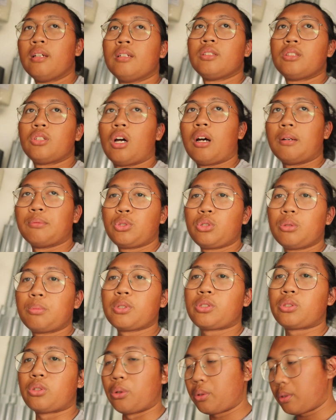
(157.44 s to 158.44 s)
so I'm super
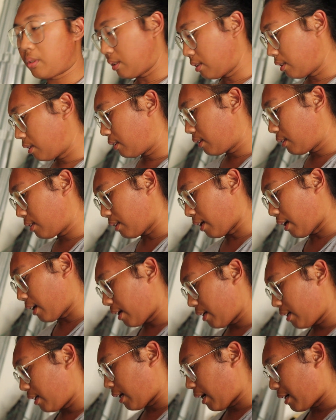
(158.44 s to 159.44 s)
stoked
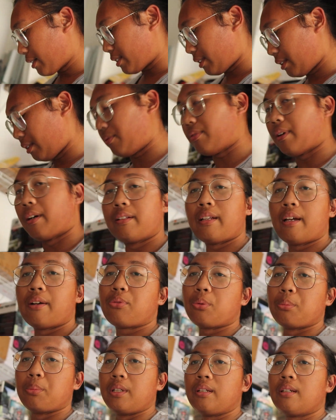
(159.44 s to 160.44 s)
that he actually found that
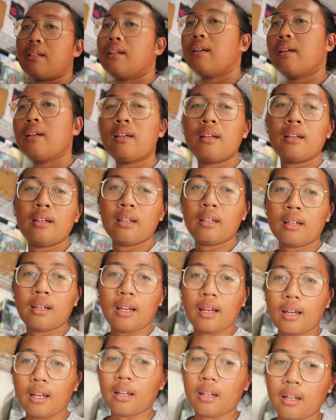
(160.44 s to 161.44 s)
for me,
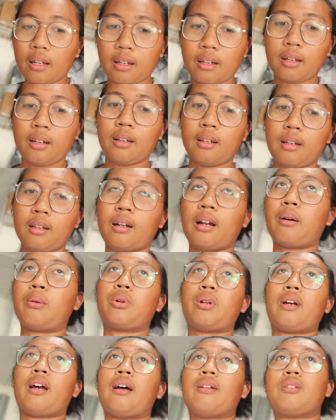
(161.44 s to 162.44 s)
and I
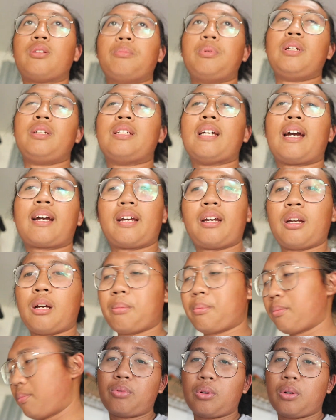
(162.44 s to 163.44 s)
wouldn't have to be jacking
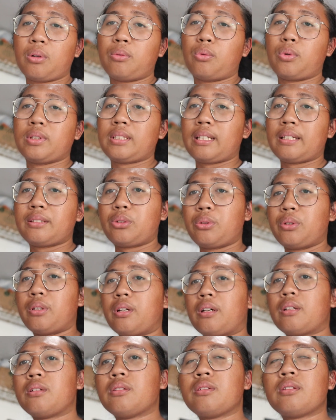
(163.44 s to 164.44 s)
up from one side to
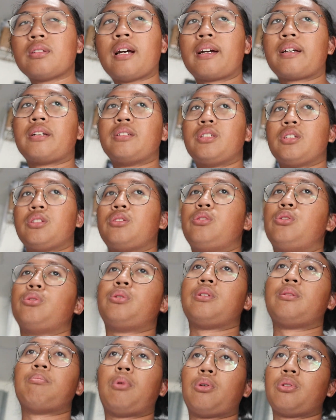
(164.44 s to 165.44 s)
the other. I can just
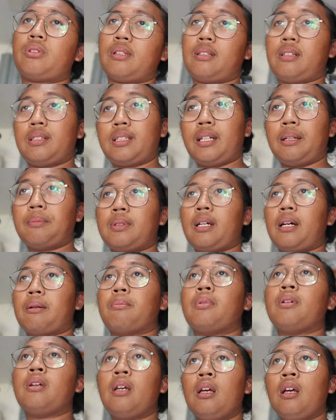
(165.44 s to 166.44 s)
do it both at the same time.
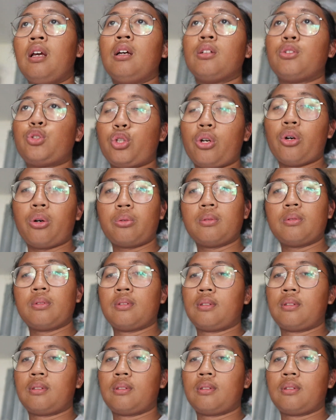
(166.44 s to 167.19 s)
So